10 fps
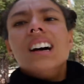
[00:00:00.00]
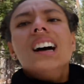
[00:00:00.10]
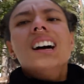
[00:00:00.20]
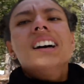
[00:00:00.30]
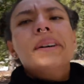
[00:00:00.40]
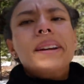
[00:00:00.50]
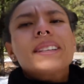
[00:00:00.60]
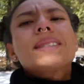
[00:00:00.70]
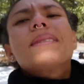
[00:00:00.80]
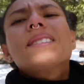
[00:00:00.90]
Oh, but
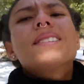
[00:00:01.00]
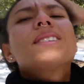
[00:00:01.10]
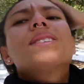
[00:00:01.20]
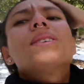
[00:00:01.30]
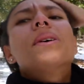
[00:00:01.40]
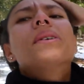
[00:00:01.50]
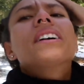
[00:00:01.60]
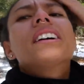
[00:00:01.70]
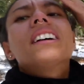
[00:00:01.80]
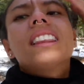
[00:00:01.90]
it smells so good.